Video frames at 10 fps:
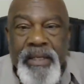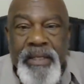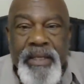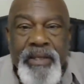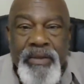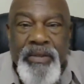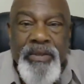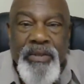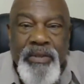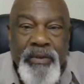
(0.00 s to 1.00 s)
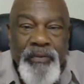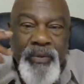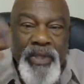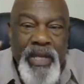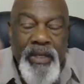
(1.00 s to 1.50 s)
See, if
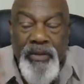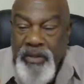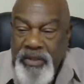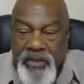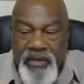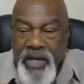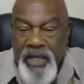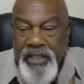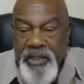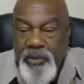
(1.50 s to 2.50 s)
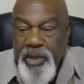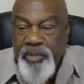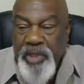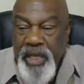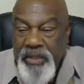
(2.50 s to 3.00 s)
you think, you can't just be
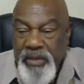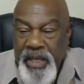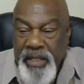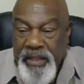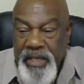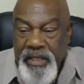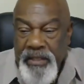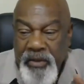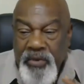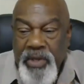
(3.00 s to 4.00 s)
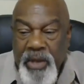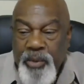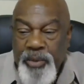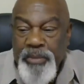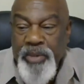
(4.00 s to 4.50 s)
polite. You got to think,
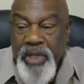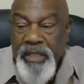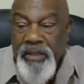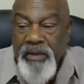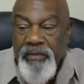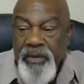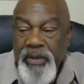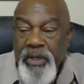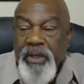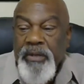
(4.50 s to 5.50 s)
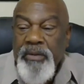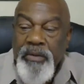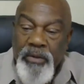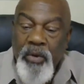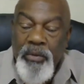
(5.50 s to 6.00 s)
be polite. So I'm going to
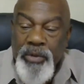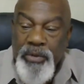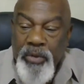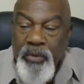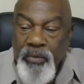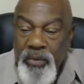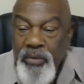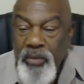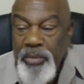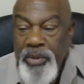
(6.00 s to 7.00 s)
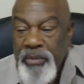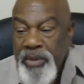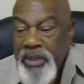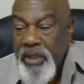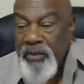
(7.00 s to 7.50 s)
go and do a rule, and I'm
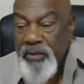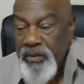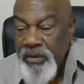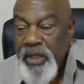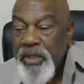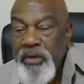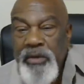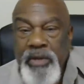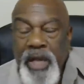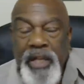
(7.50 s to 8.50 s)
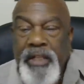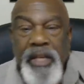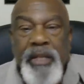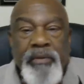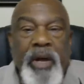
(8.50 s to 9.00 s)
going to tell a rule. You got to
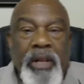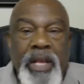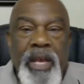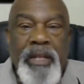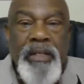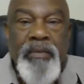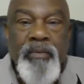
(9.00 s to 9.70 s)
think of all that.